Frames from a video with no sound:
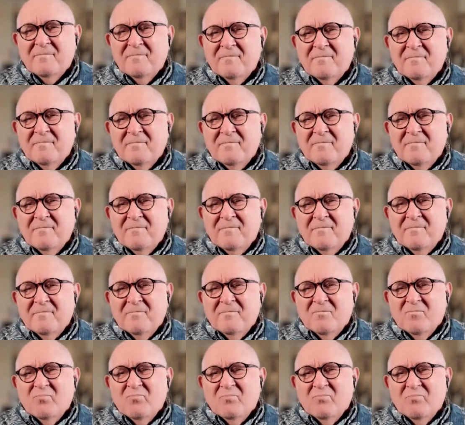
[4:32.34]

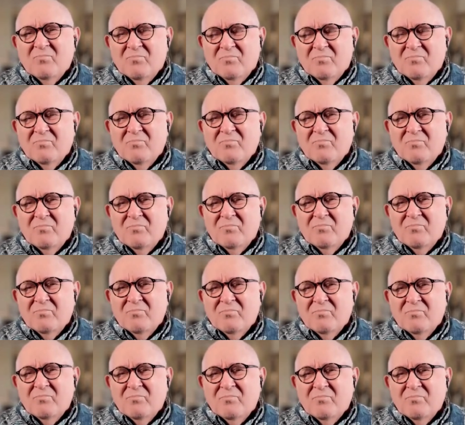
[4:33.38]

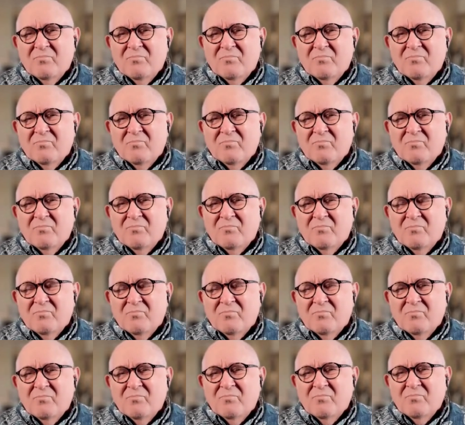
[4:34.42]

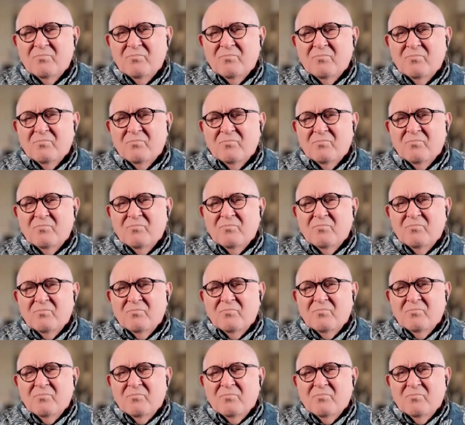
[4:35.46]

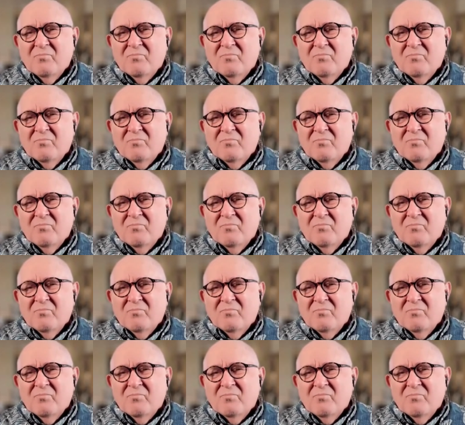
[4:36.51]
(silent)